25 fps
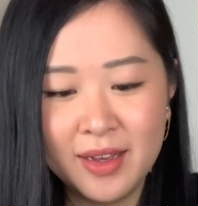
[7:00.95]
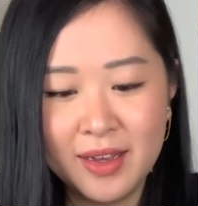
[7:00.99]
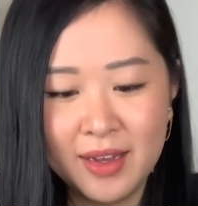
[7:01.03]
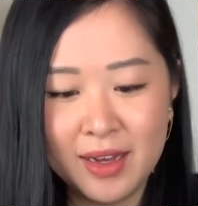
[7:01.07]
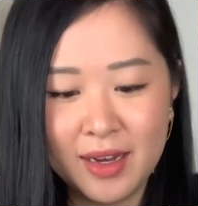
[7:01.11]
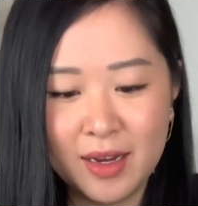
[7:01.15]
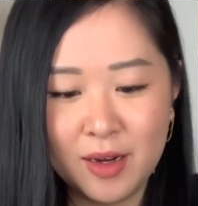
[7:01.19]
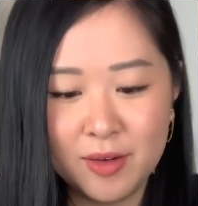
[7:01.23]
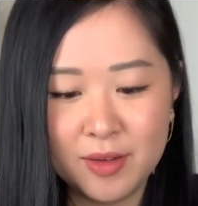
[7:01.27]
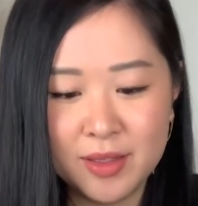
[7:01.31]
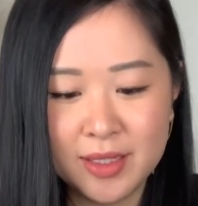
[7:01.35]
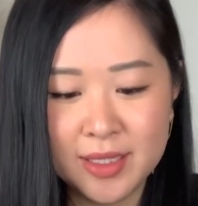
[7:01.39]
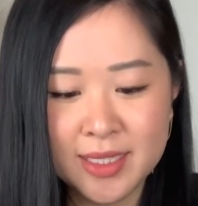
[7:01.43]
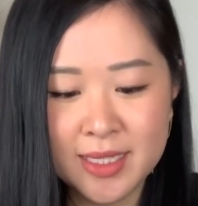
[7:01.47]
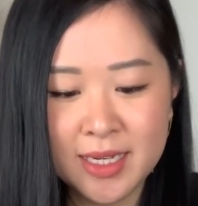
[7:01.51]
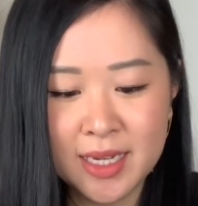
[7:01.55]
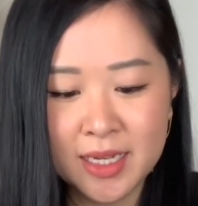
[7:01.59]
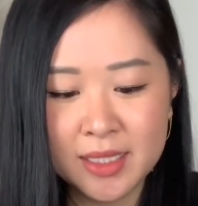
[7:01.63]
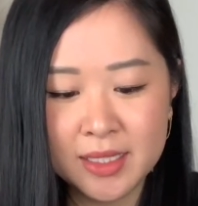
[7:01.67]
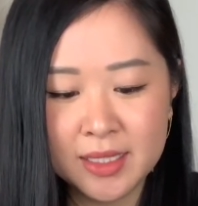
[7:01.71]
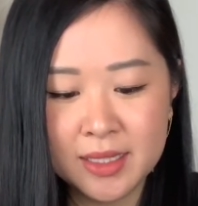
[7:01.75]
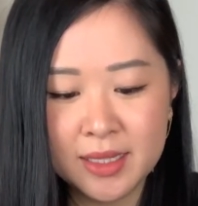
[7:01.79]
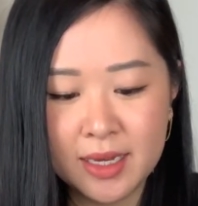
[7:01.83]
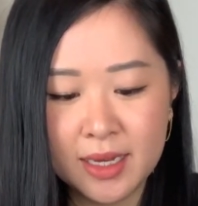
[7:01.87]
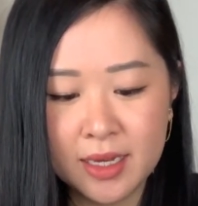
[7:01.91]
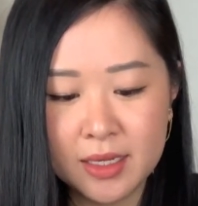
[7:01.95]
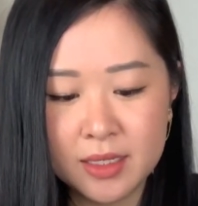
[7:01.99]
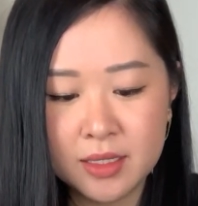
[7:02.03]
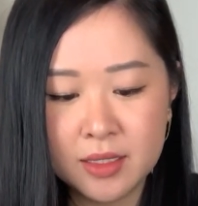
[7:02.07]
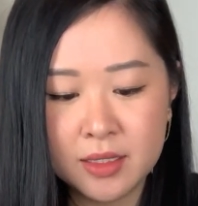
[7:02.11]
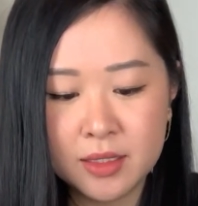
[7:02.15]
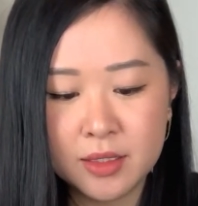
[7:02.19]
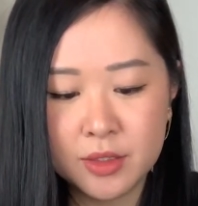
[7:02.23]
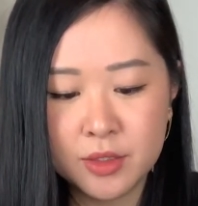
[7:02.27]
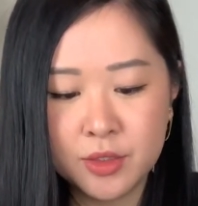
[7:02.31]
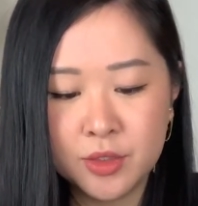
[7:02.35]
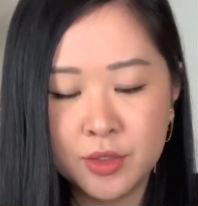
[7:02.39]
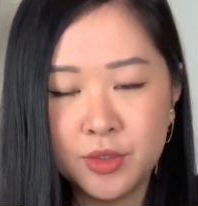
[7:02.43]
I will attach that
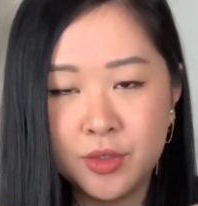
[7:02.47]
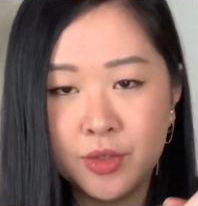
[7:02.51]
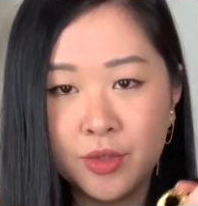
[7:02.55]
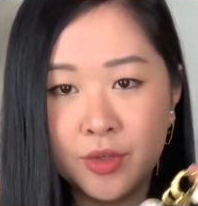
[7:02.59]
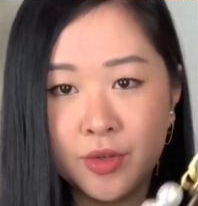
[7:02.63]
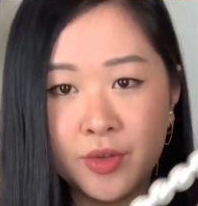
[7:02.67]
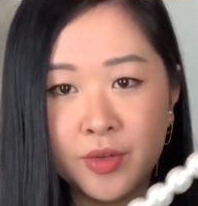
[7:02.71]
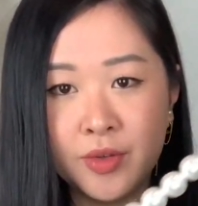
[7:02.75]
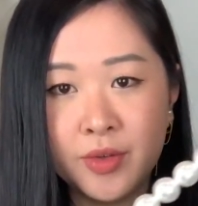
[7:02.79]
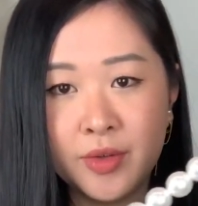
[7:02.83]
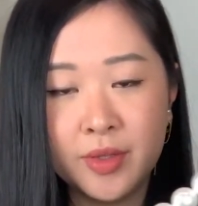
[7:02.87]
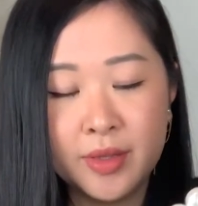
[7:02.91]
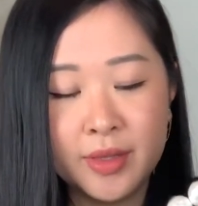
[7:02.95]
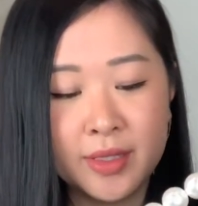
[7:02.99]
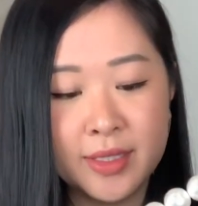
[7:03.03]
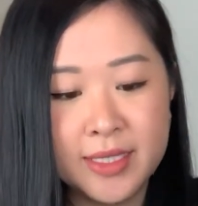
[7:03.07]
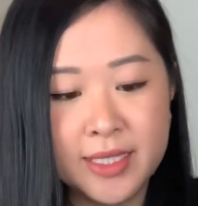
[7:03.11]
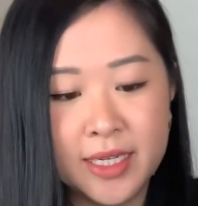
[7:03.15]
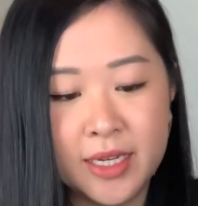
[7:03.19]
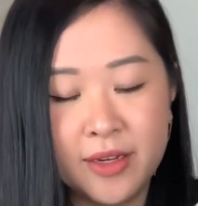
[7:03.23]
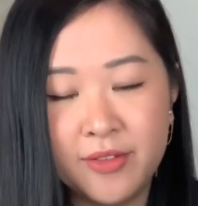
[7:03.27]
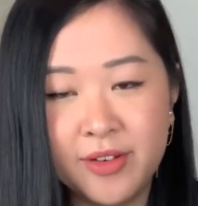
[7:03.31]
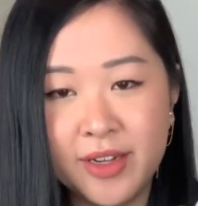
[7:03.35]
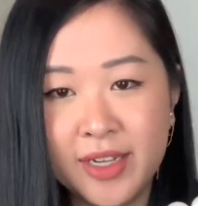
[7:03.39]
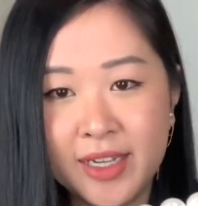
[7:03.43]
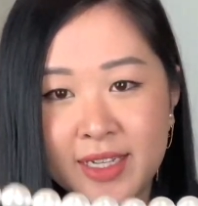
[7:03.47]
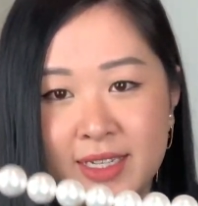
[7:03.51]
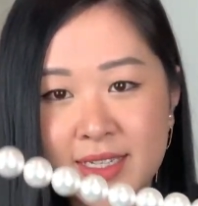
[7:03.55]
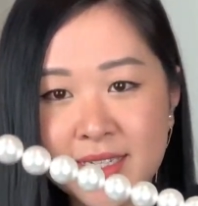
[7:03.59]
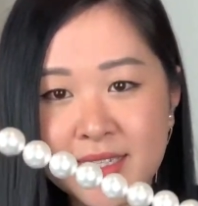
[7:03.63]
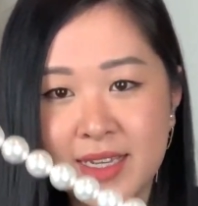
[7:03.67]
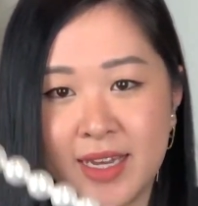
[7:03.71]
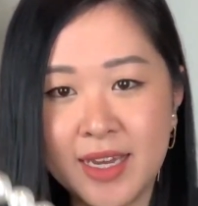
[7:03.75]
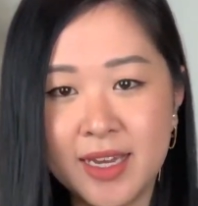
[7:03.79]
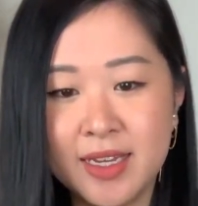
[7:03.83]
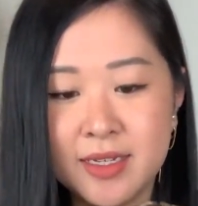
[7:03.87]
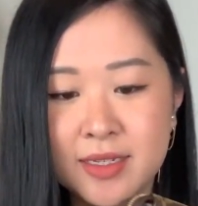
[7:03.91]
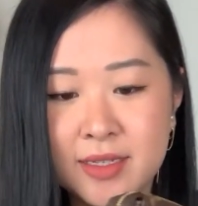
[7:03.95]
to the D-rings,
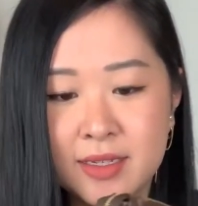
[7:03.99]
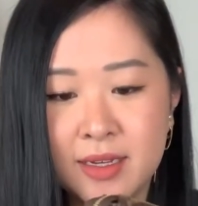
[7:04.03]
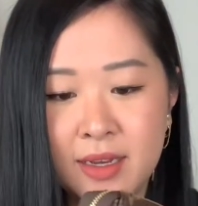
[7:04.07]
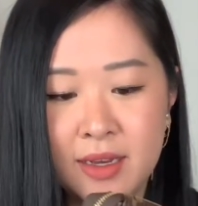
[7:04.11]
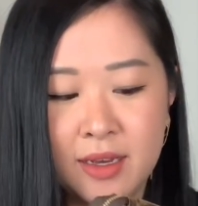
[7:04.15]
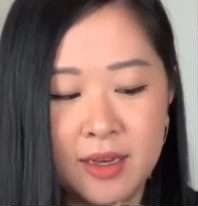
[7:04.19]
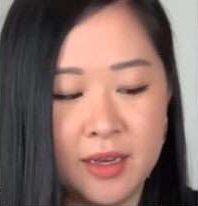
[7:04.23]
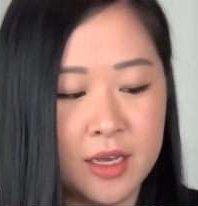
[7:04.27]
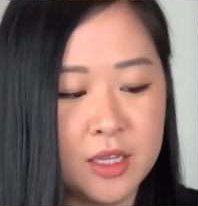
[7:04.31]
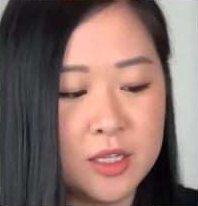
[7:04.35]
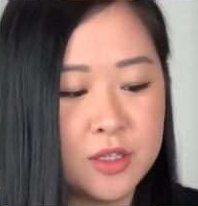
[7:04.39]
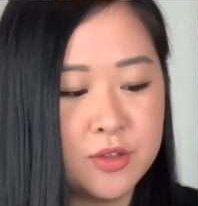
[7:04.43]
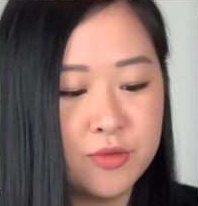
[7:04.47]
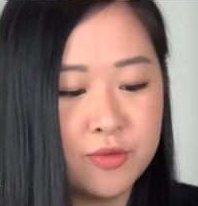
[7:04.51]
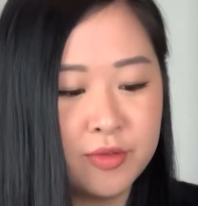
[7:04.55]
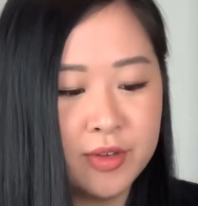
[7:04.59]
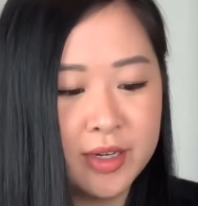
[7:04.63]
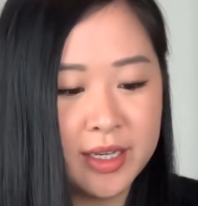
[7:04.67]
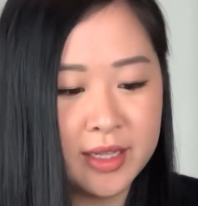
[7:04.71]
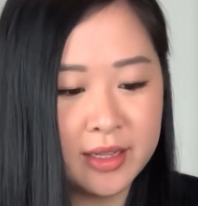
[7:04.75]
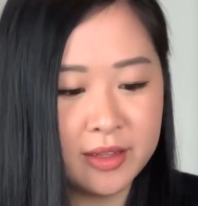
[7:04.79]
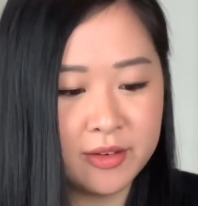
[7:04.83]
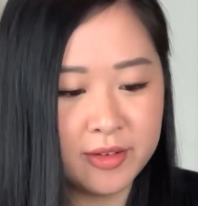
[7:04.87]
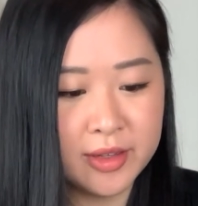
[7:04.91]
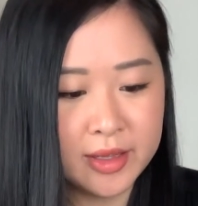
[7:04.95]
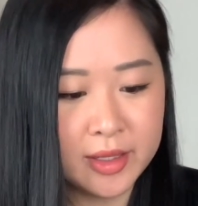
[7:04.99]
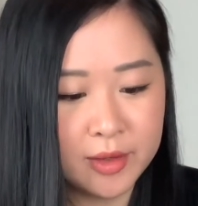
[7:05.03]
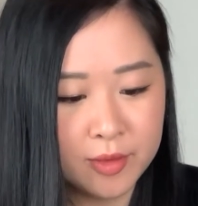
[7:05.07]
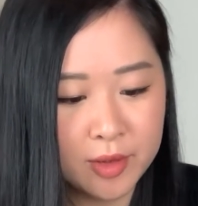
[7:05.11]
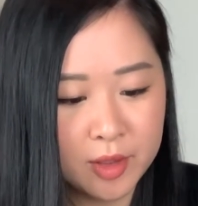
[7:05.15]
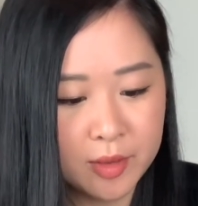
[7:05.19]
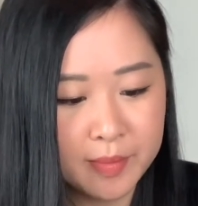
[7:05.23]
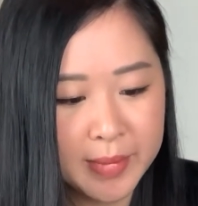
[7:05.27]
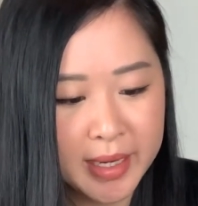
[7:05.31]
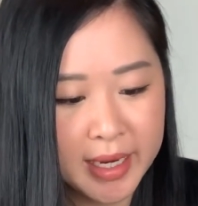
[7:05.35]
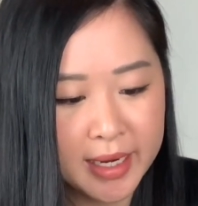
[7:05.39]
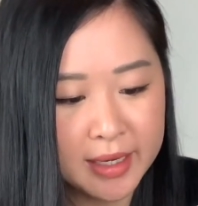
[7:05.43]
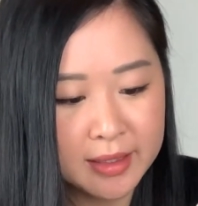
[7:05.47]
and it's really well
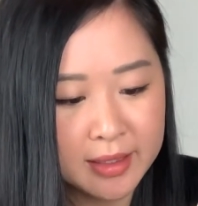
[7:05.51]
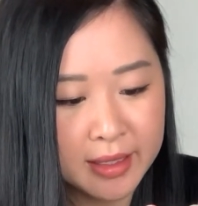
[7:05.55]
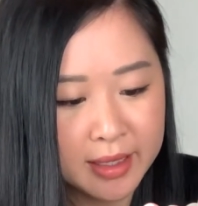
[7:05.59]
made.